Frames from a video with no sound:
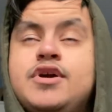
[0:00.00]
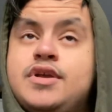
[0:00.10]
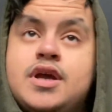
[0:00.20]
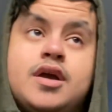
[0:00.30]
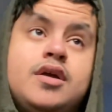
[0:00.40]

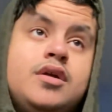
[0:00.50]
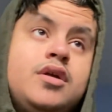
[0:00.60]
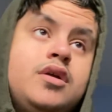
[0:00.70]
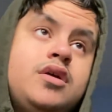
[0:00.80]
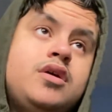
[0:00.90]
yeah.
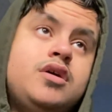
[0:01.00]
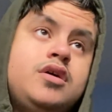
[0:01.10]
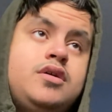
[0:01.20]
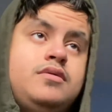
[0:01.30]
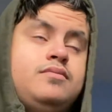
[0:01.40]

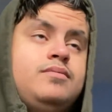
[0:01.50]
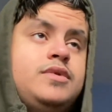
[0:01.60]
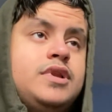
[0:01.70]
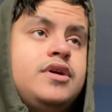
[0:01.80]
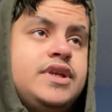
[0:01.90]

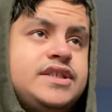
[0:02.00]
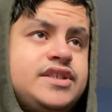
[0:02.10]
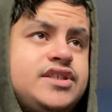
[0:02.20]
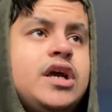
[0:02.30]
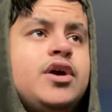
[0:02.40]
Now, there's a
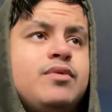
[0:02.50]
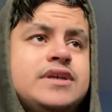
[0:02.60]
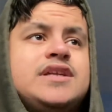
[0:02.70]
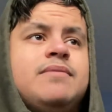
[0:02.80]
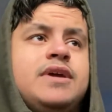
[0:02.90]
certain
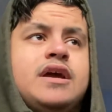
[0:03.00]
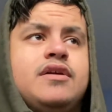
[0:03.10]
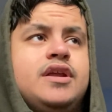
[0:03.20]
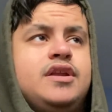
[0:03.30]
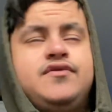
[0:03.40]
West Ham account,
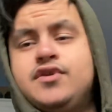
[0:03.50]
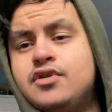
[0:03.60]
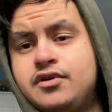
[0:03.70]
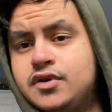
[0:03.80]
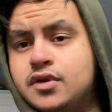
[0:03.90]
and if you
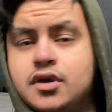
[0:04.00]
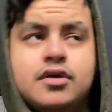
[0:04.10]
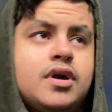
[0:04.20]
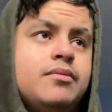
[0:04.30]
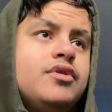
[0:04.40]
know, you know.
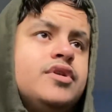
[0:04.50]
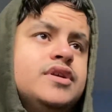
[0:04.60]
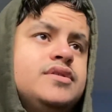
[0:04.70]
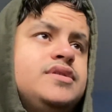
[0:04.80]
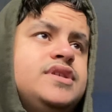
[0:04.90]
I'm not going
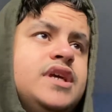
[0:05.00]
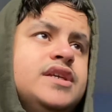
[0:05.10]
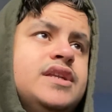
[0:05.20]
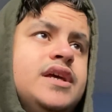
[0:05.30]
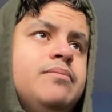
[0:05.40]
to say his
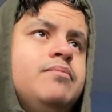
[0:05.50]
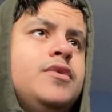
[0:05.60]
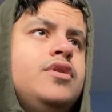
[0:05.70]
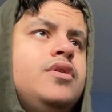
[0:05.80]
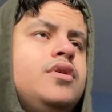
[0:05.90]
name.
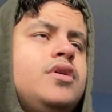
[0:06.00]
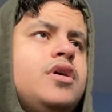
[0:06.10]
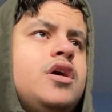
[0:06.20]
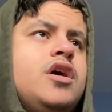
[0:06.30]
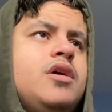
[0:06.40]

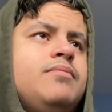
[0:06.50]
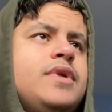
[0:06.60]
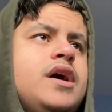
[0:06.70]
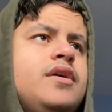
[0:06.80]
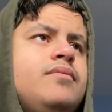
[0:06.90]

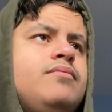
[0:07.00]
That